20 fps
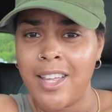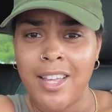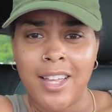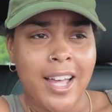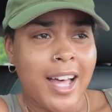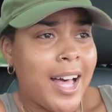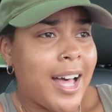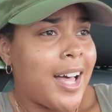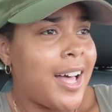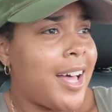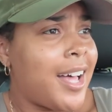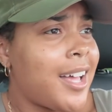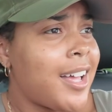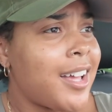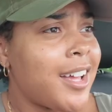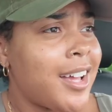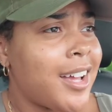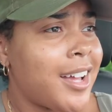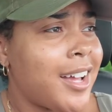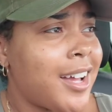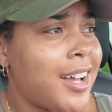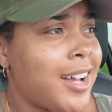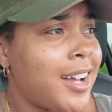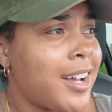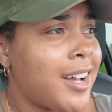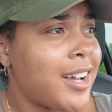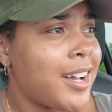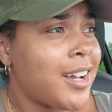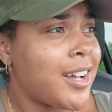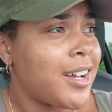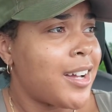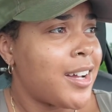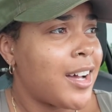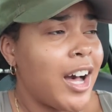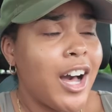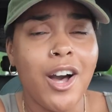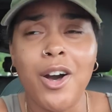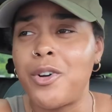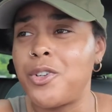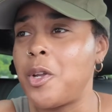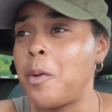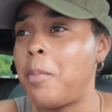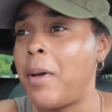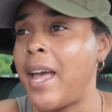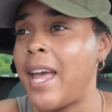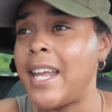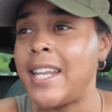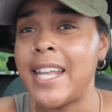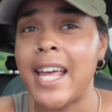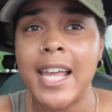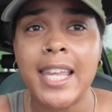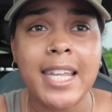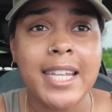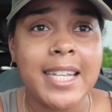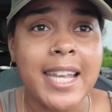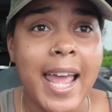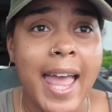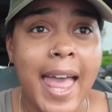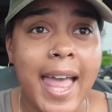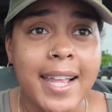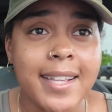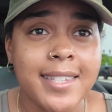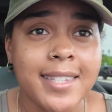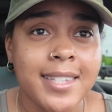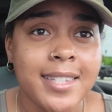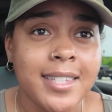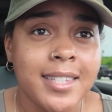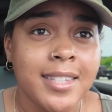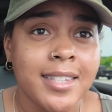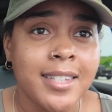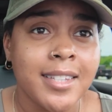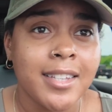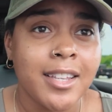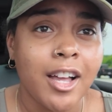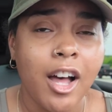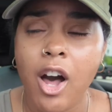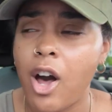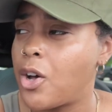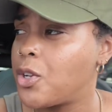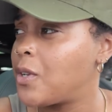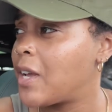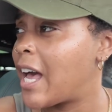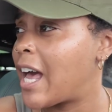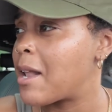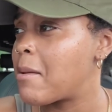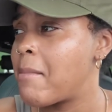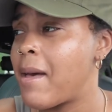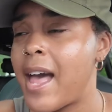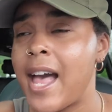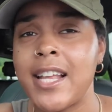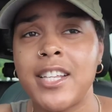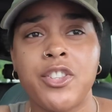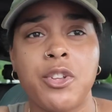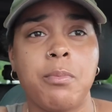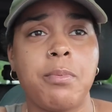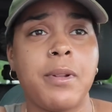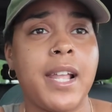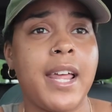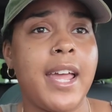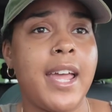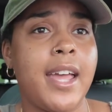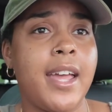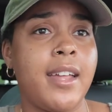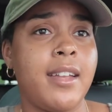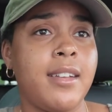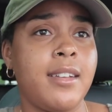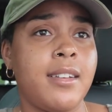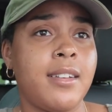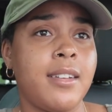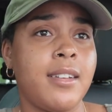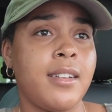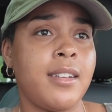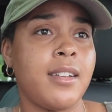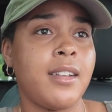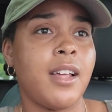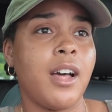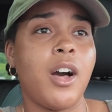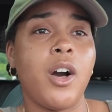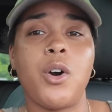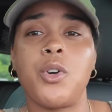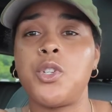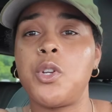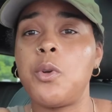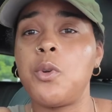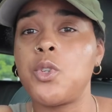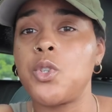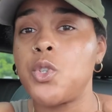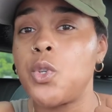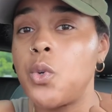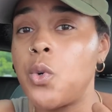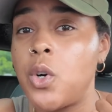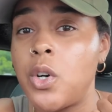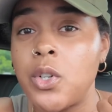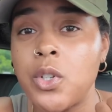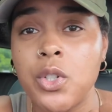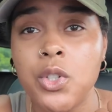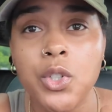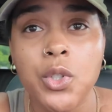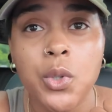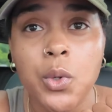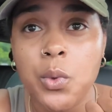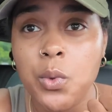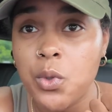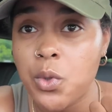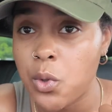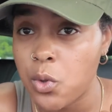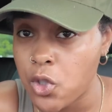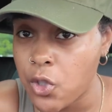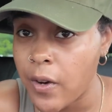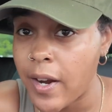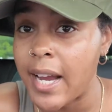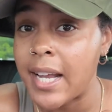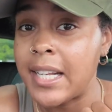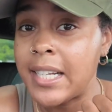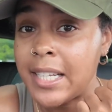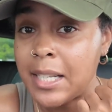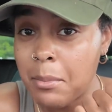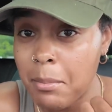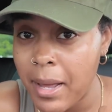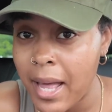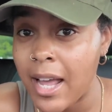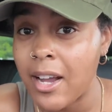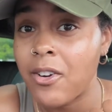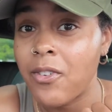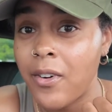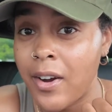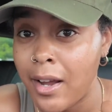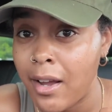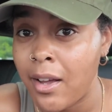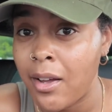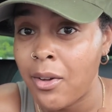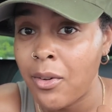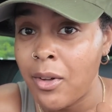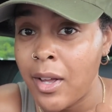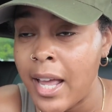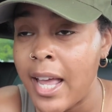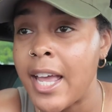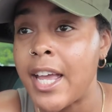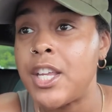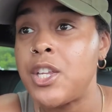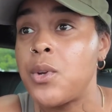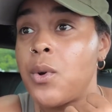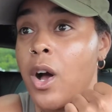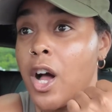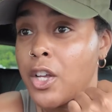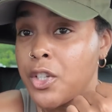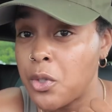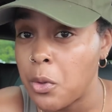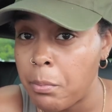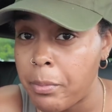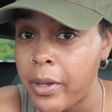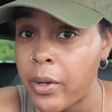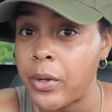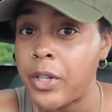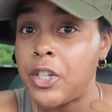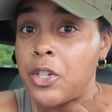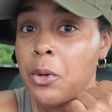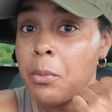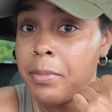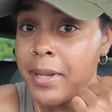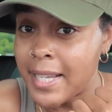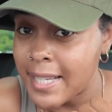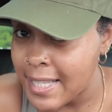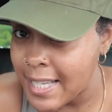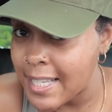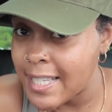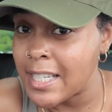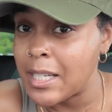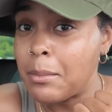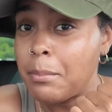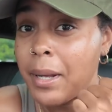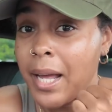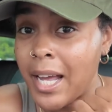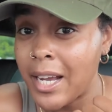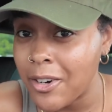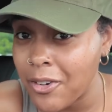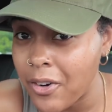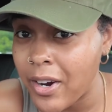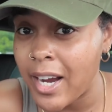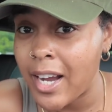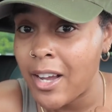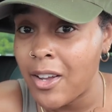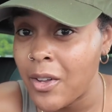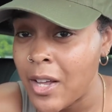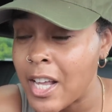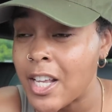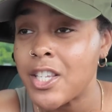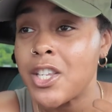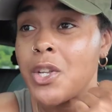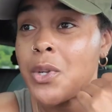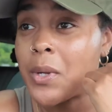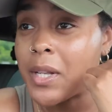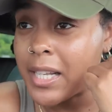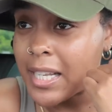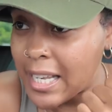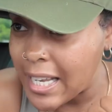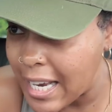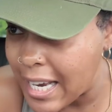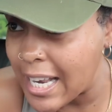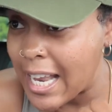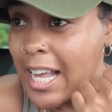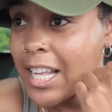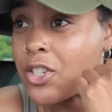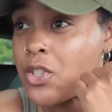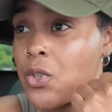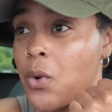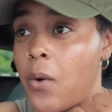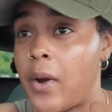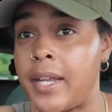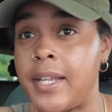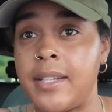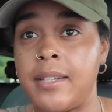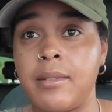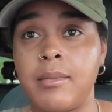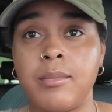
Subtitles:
Huh? Oh, you paying down your debts. Oh, you got a master plan. Oh, you trading in the background, and you also building your business in the background so you can lead that joint.